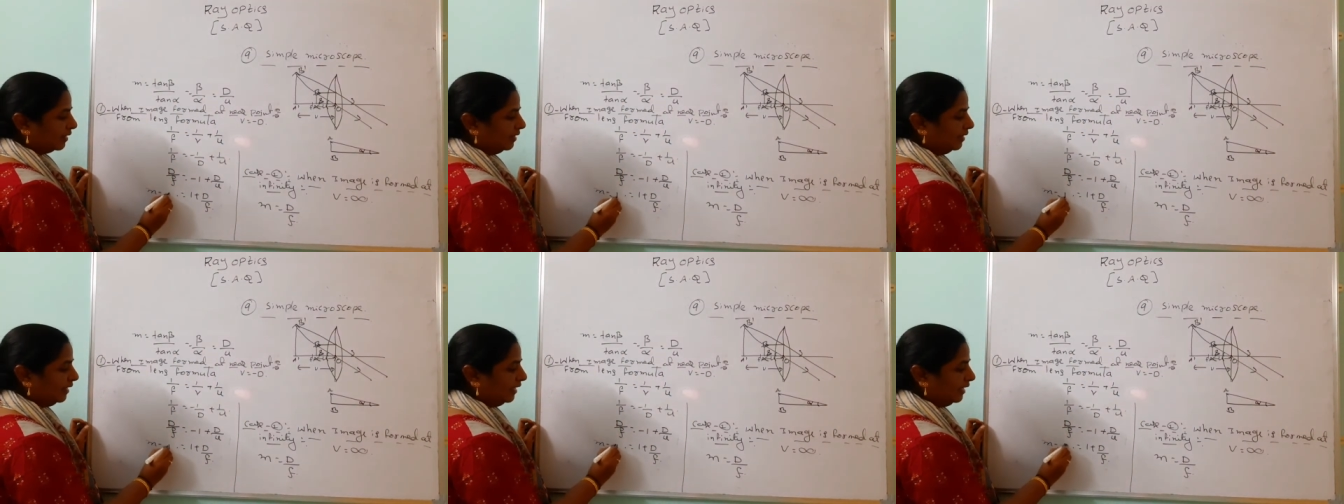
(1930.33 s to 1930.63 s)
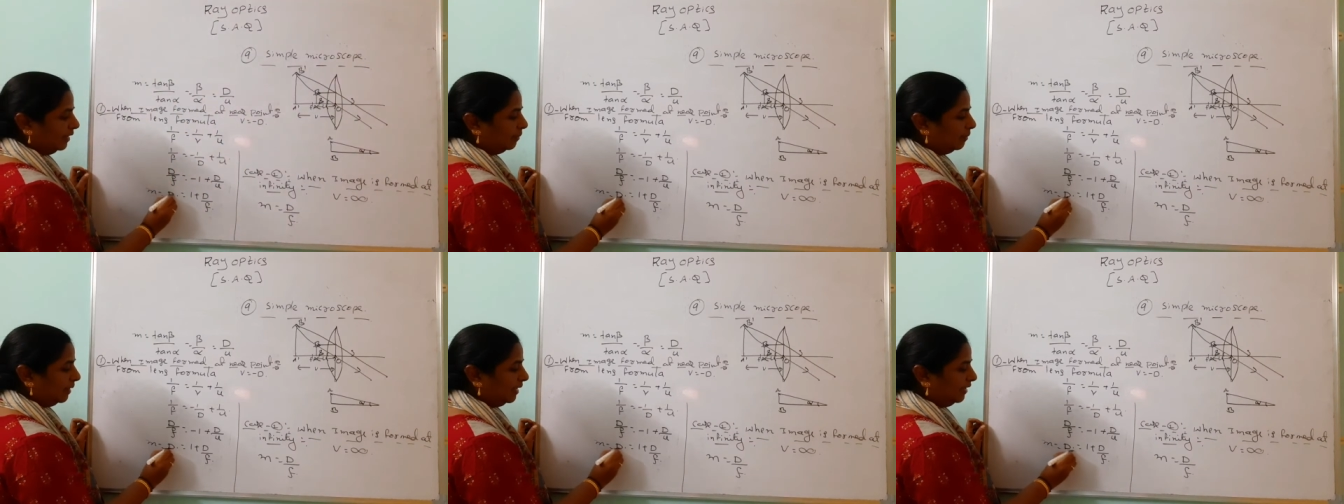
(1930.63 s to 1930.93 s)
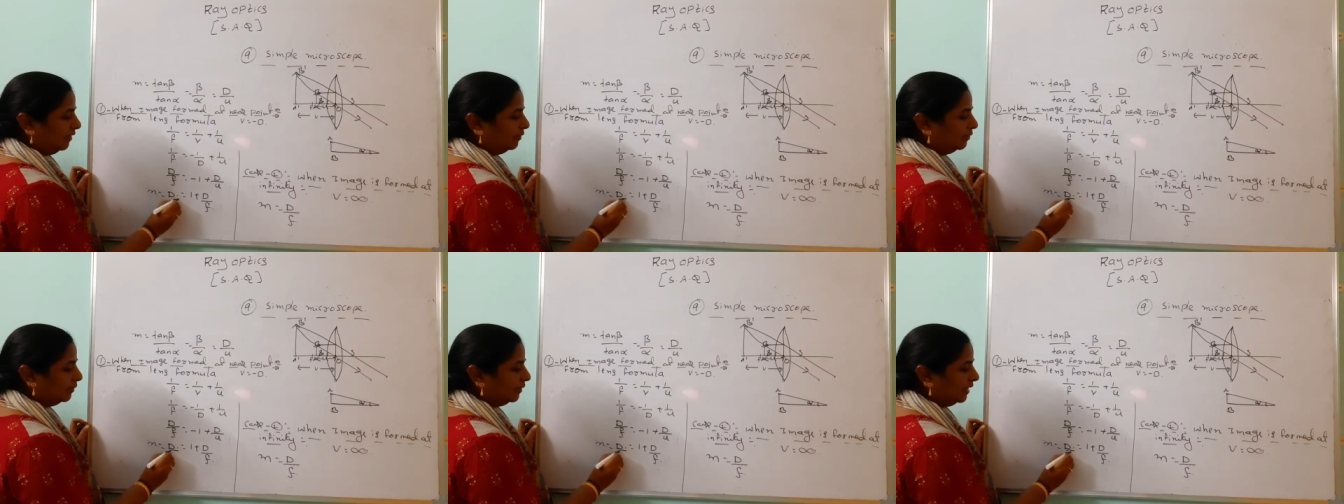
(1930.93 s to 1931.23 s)
d by
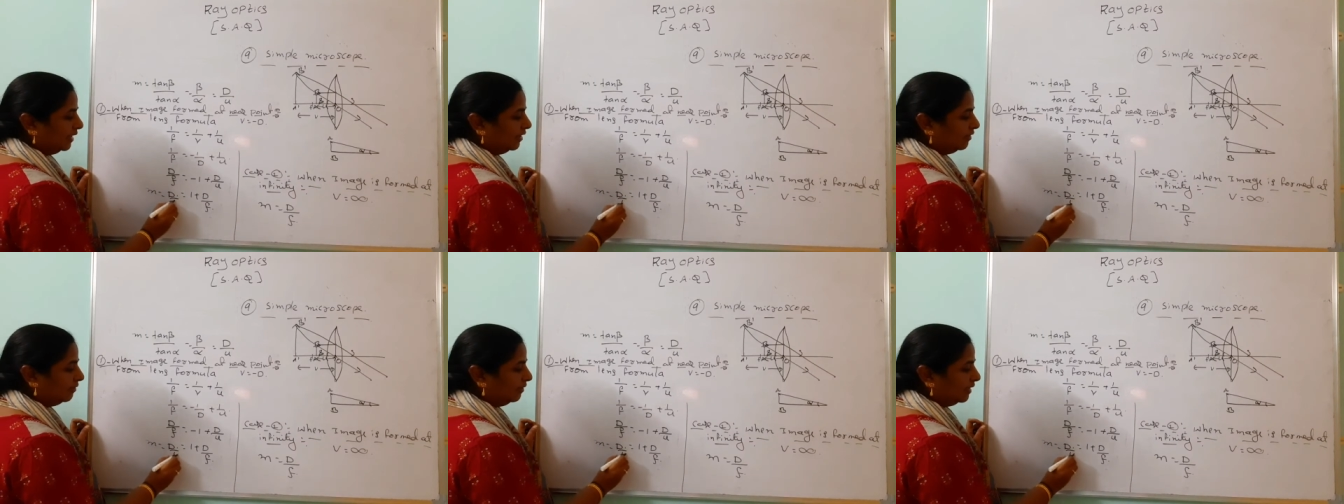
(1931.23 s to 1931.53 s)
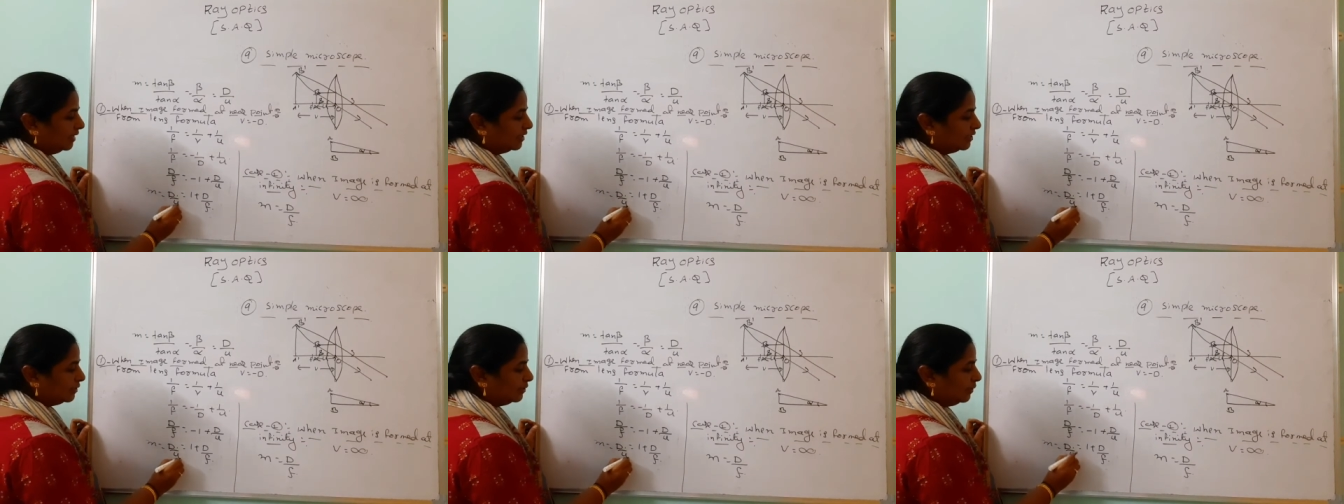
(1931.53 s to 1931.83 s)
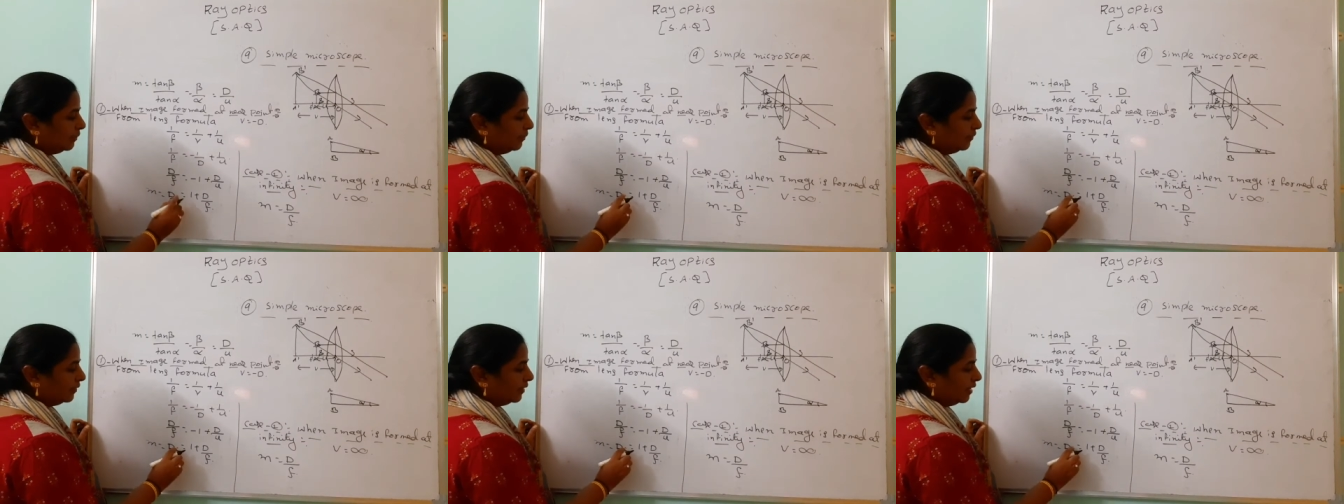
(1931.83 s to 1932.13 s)
u equals
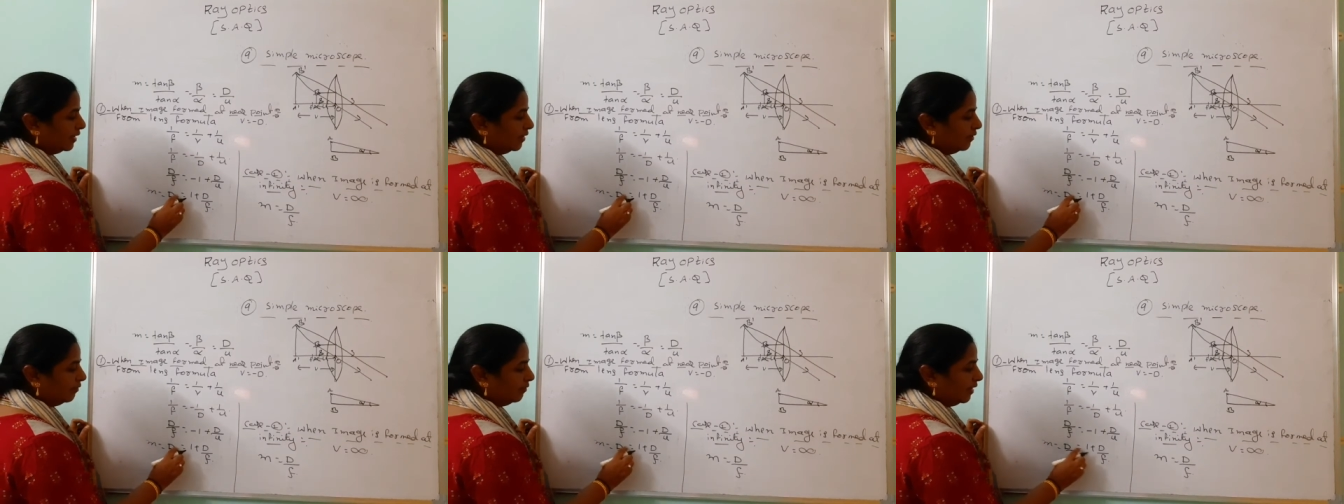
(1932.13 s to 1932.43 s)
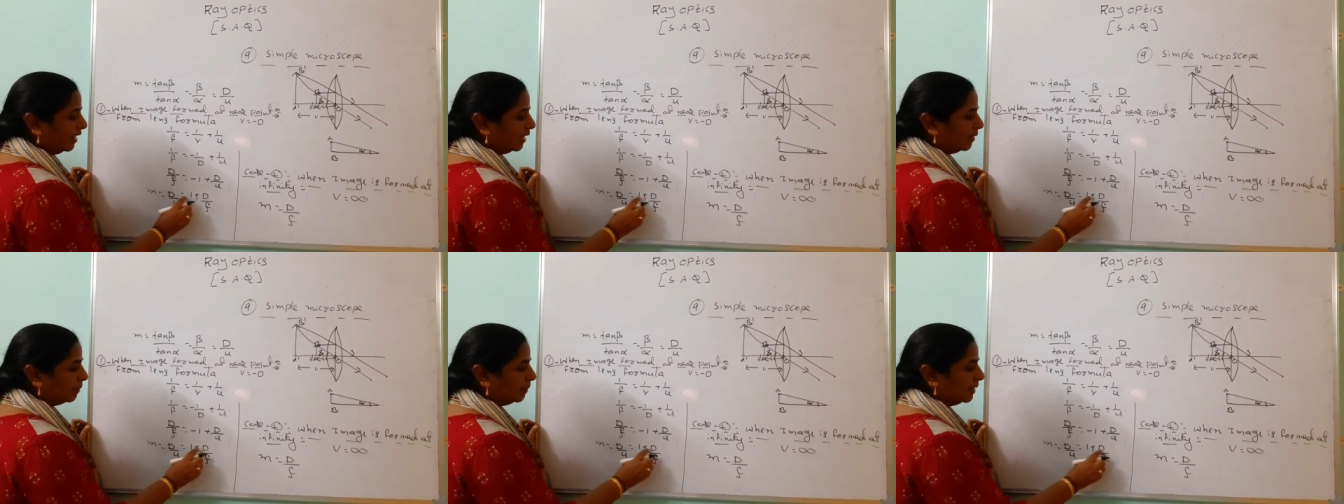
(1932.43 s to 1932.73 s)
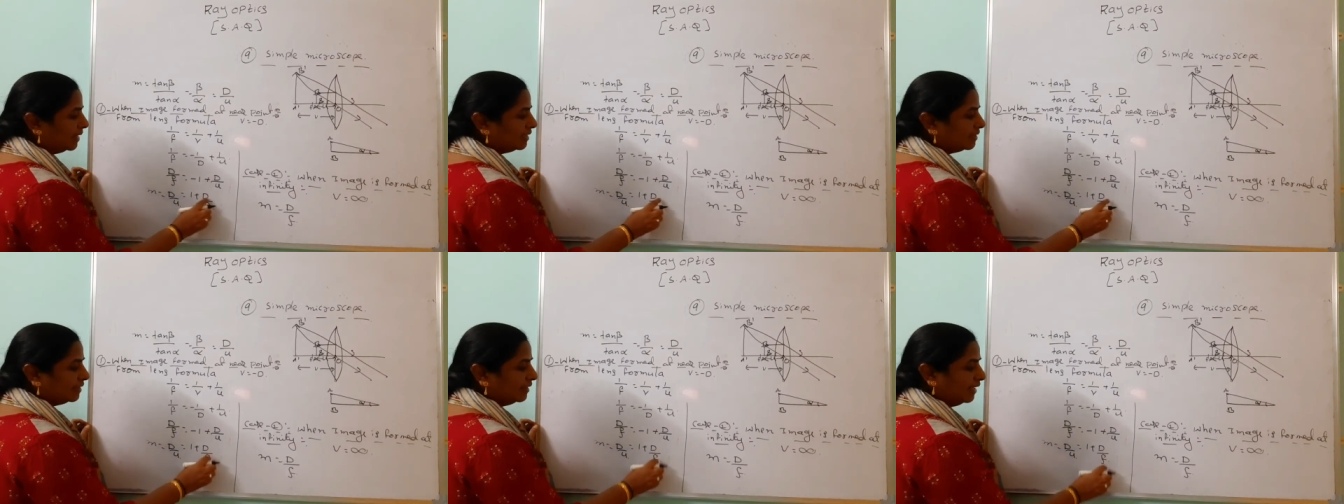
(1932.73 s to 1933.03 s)
to 1
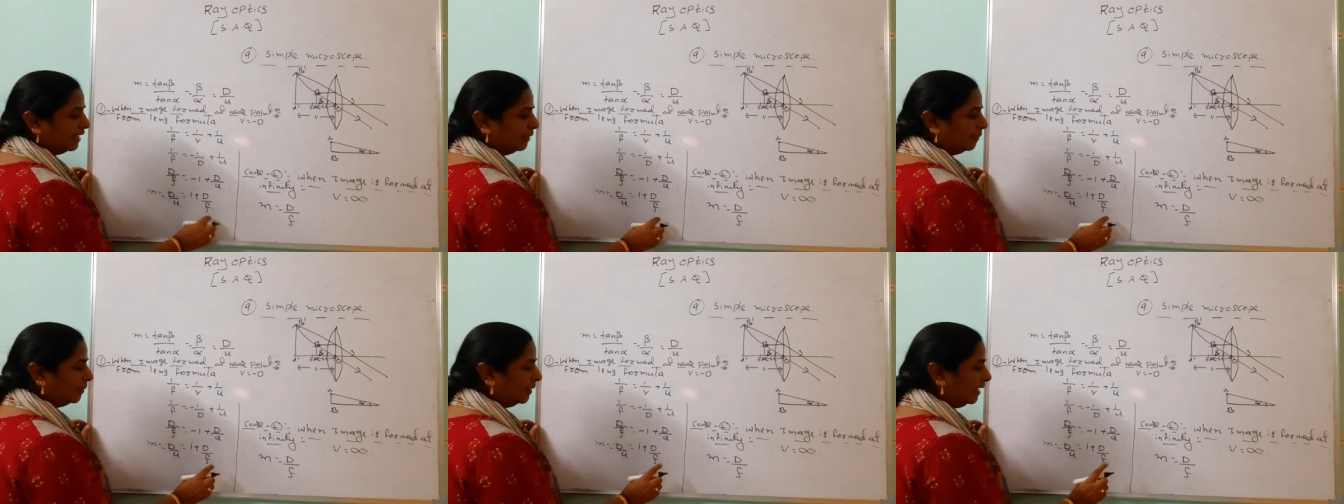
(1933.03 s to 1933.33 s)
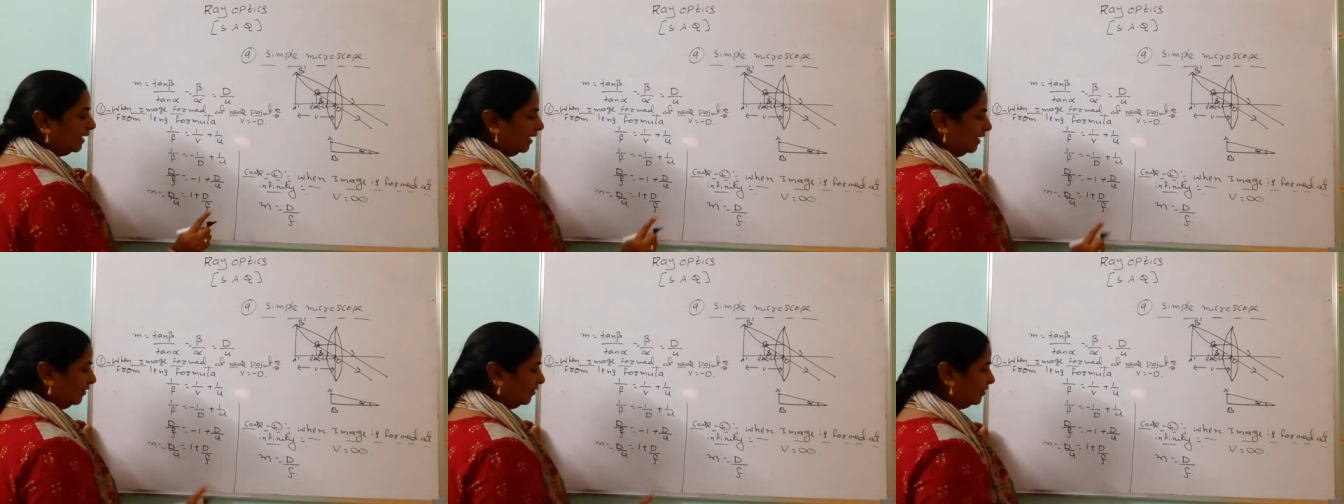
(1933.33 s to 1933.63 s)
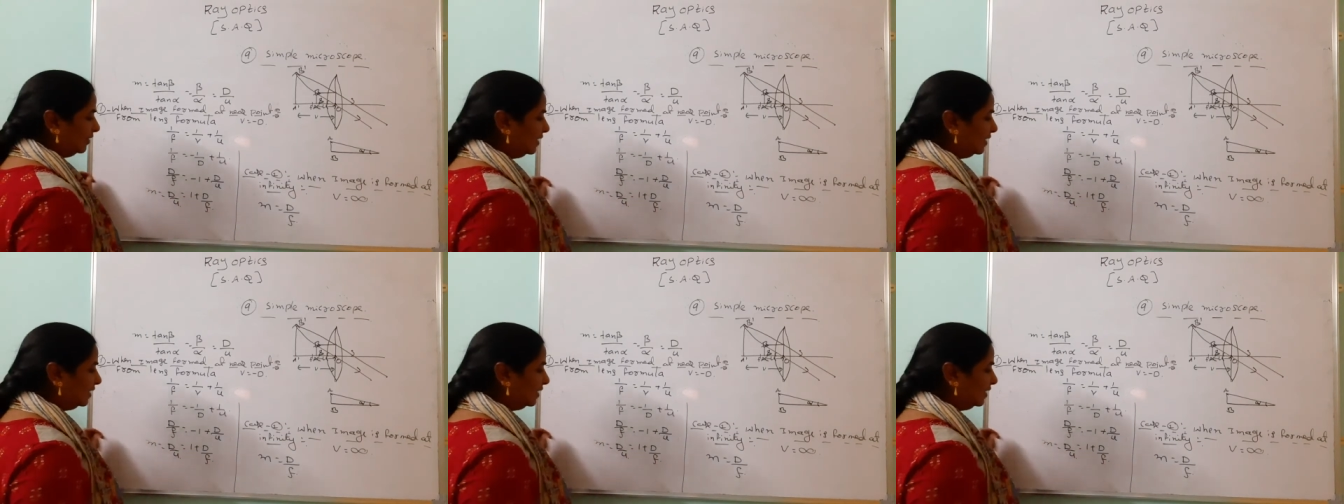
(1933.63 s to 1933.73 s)
plus d by f.